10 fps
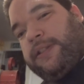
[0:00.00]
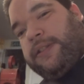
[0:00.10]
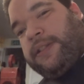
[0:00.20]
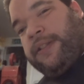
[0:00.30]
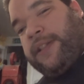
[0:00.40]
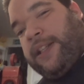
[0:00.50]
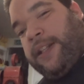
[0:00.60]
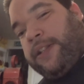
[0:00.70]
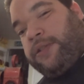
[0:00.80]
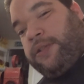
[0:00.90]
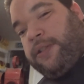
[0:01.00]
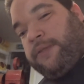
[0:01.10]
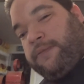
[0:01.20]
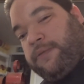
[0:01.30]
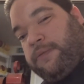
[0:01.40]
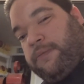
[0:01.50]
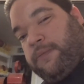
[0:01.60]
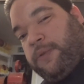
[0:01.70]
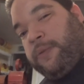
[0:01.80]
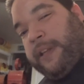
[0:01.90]
So yeah, that should,
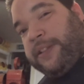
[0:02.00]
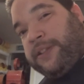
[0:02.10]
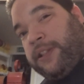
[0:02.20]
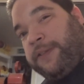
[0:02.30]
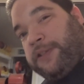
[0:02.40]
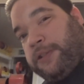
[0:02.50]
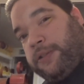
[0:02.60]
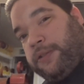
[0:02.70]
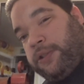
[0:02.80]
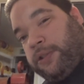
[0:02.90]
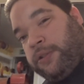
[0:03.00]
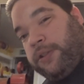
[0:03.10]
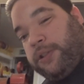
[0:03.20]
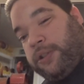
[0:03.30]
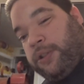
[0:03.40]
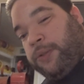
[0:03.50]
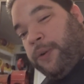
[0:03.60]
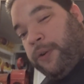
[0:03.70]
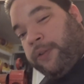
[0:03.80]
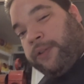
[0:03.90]
all that stuff should
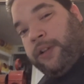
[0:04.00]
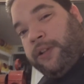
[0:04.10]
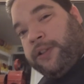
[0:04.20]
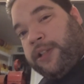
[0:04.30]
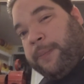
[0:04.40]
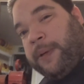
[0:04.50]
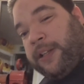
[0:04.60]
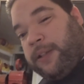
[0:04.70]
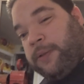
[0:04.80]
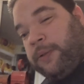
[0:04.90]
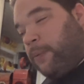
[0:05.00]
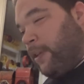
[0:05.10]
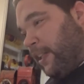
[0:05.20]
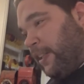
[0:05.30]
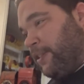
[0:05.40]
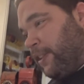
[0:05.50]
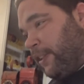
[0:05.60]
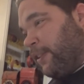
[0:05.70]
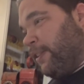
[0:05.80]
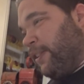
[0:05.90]
shoehorn onto the bike quite easily.